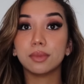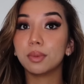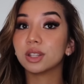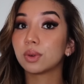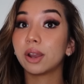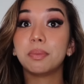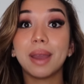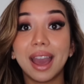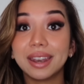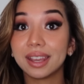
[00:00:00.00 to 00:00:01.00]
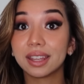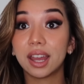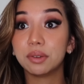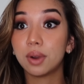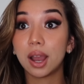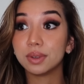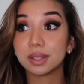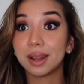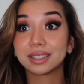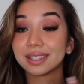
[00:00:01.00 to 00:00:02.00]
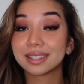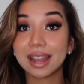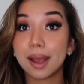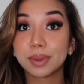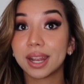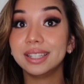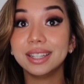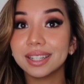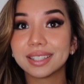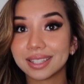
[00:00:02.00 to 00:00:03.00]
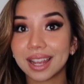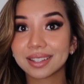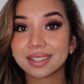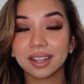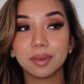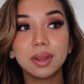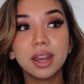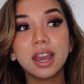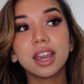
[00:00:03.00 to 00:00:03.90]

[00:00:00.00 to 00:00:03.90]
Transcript: moments where I had panic and I was about to snap and I needed to text him.